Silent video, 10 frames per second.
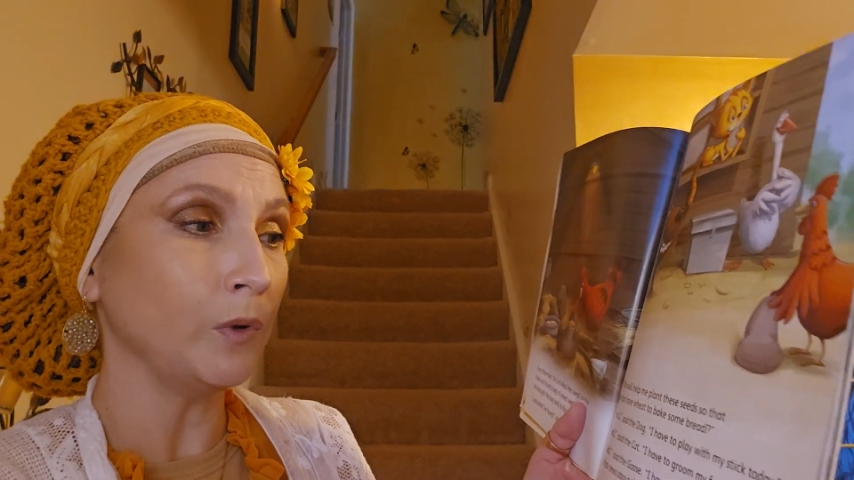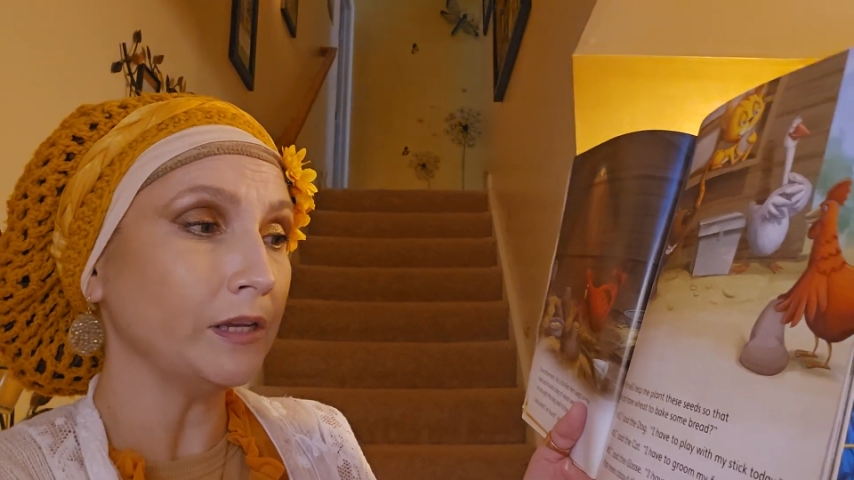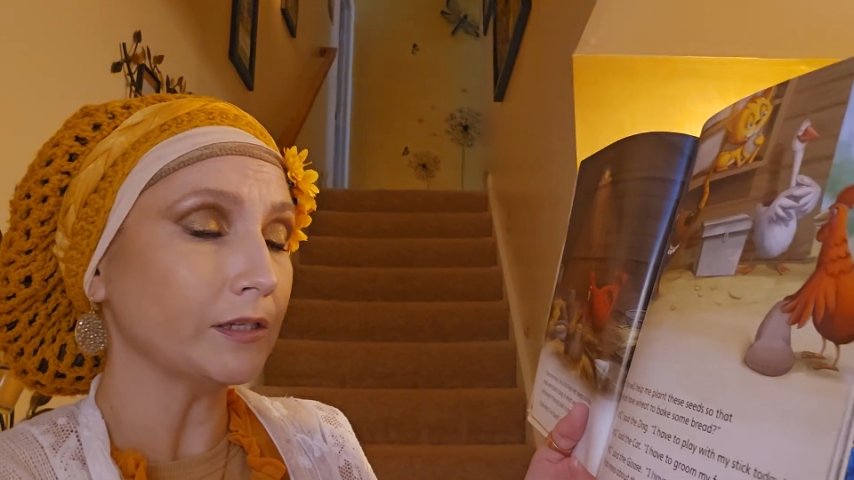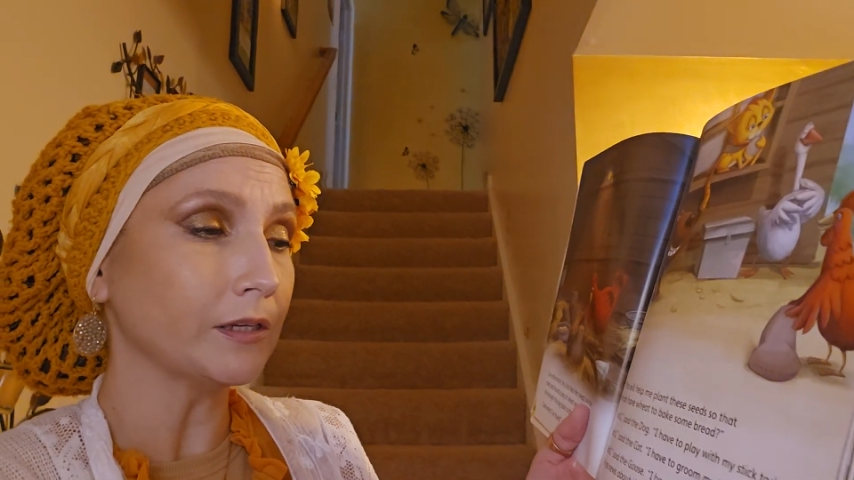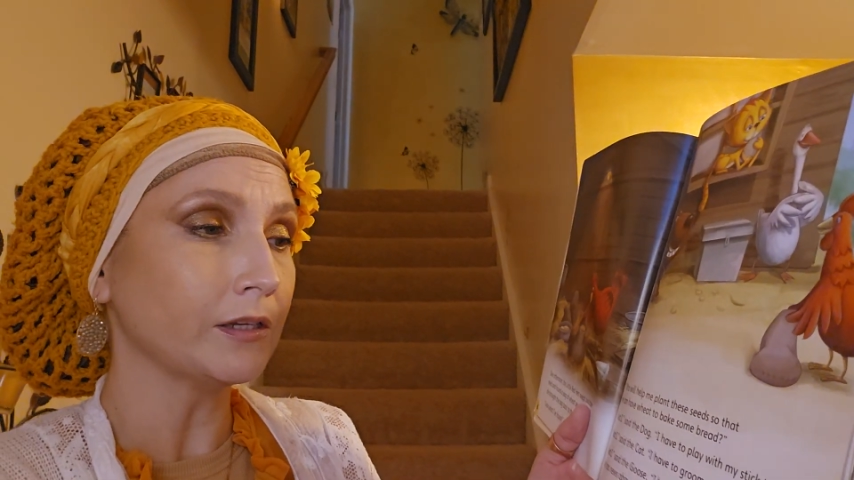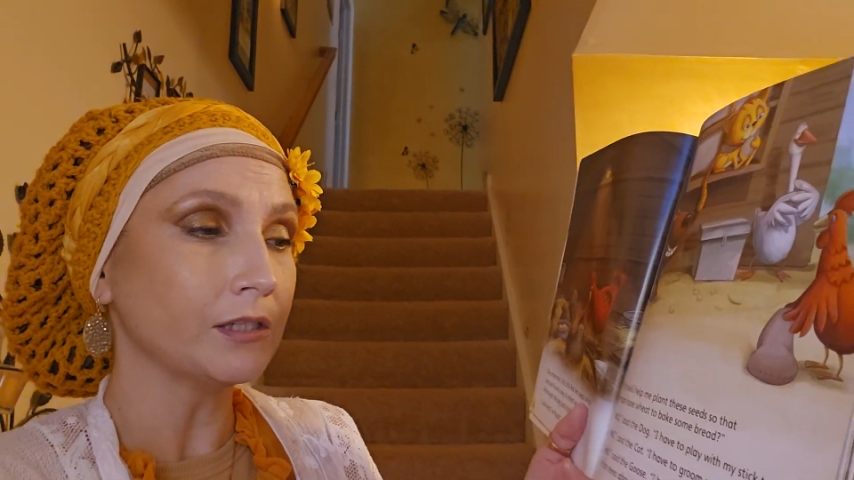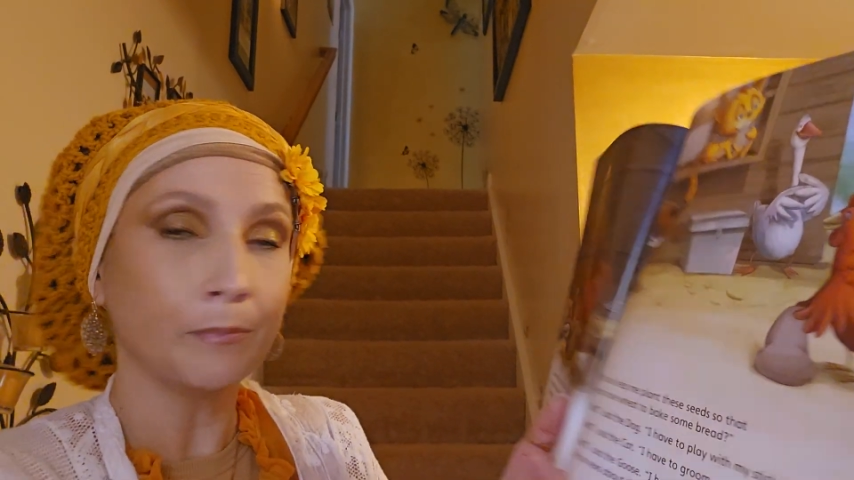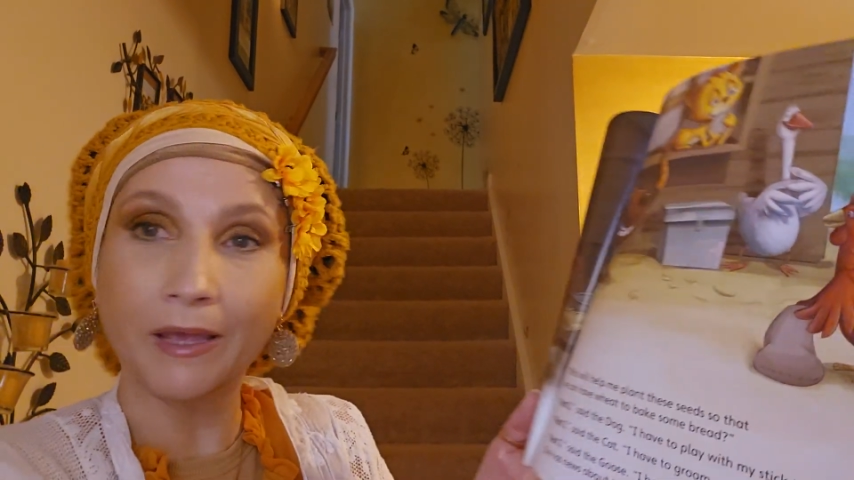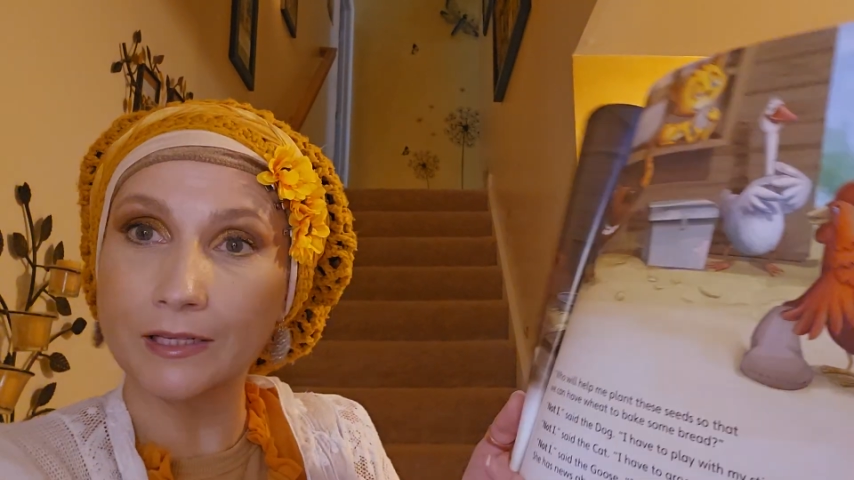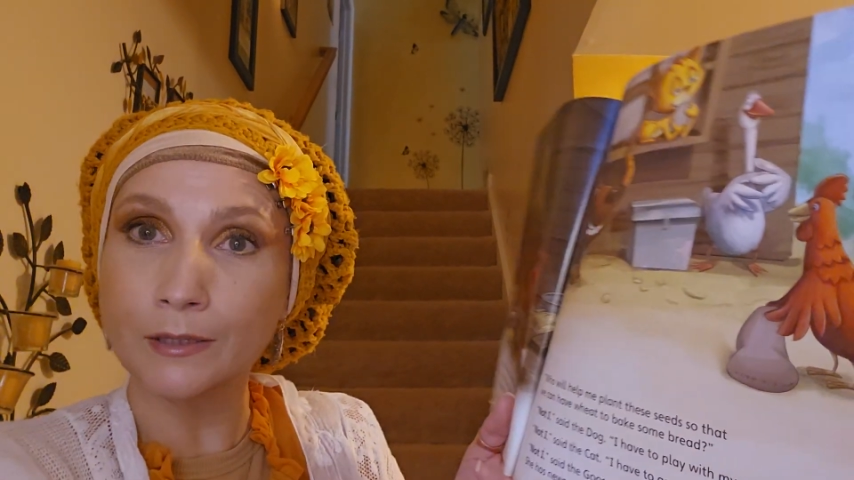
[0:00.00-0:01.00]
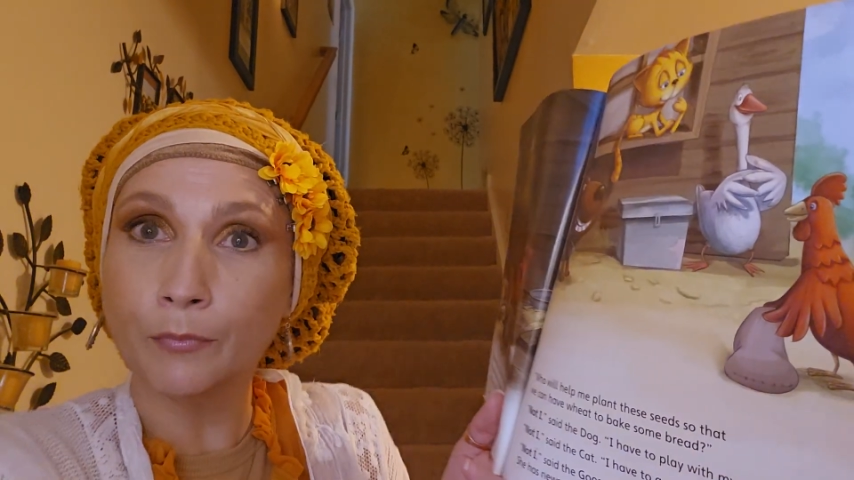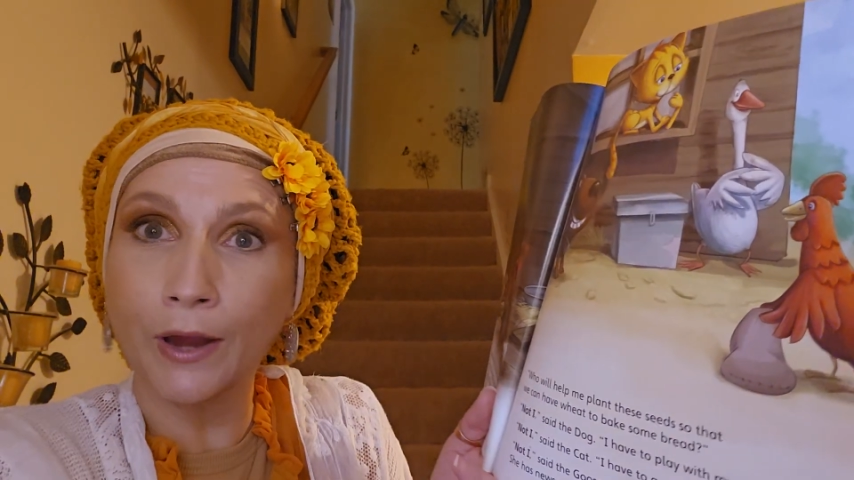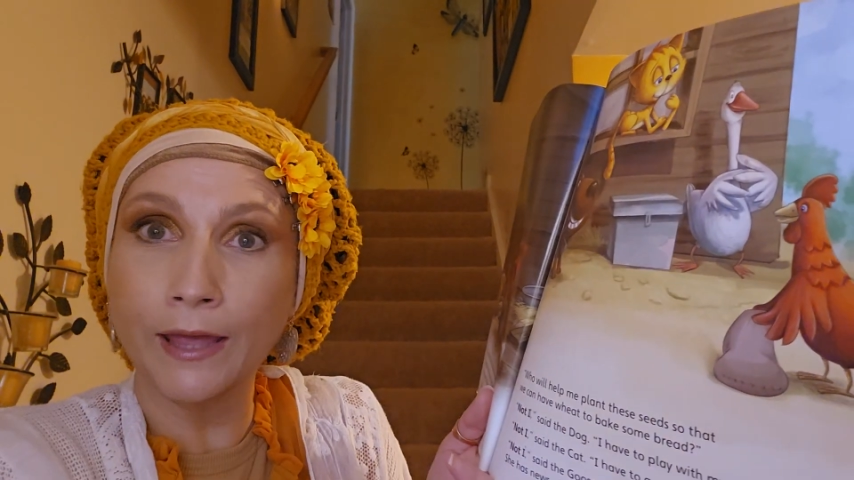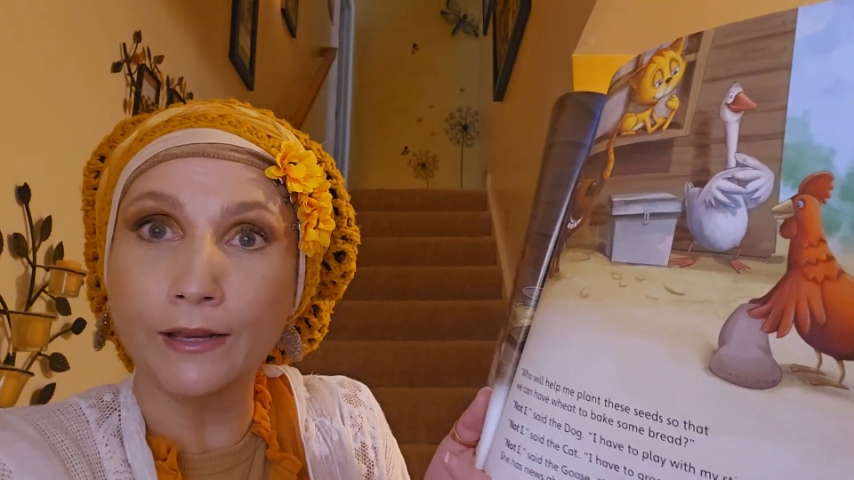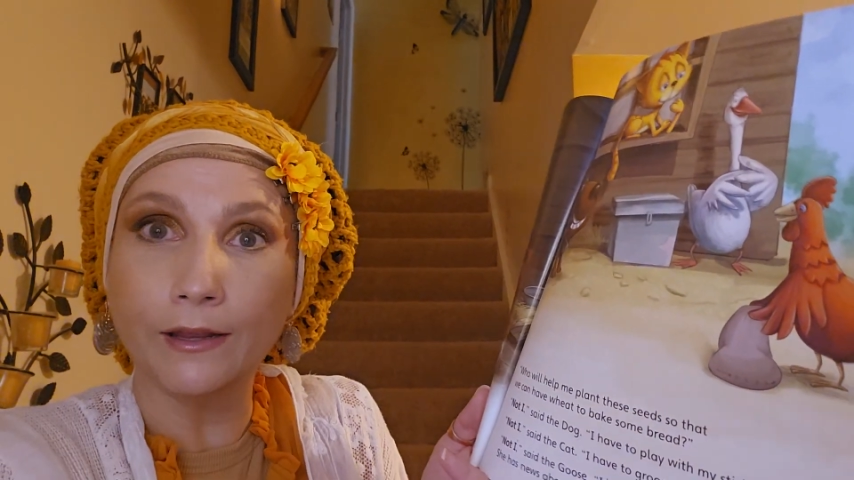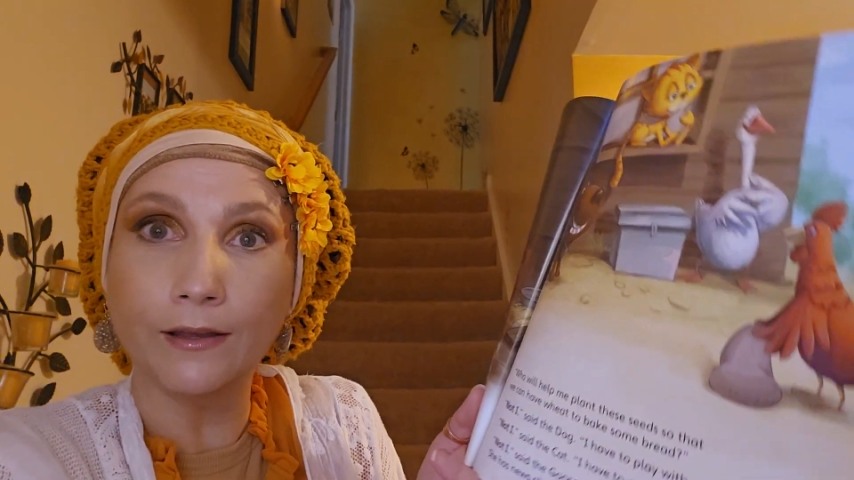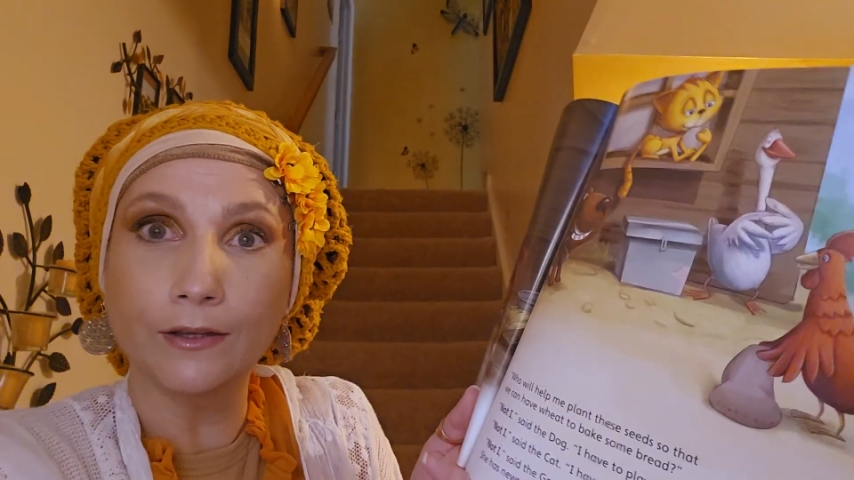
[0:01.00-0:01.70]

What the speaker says: wheat to bake some bread?